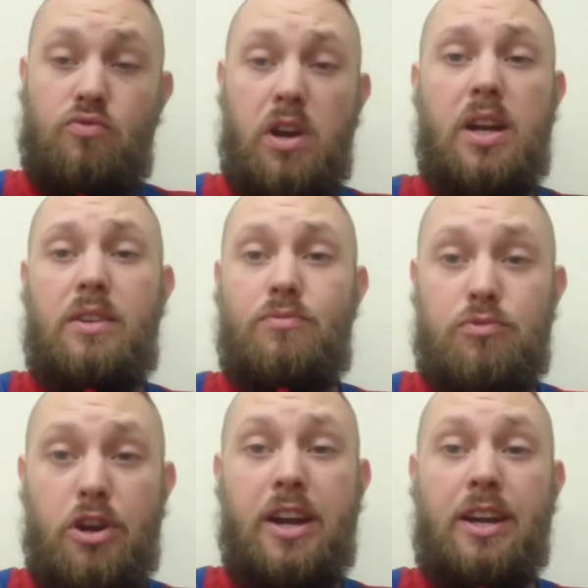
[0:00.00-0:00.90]
Really,
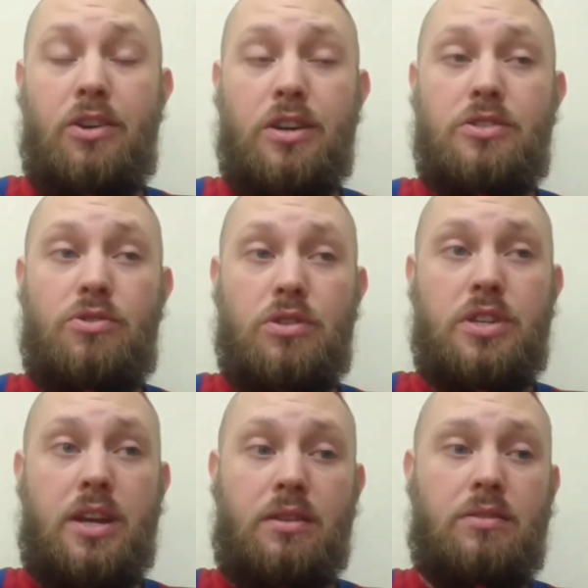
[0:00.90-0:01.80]
really nice
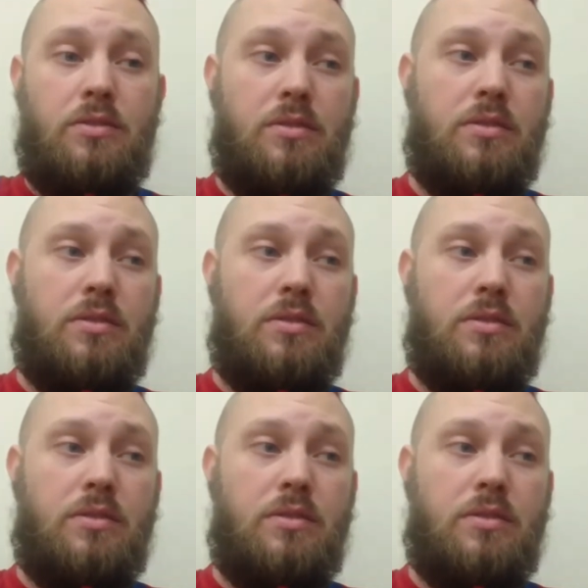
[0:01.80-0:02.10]
cross in.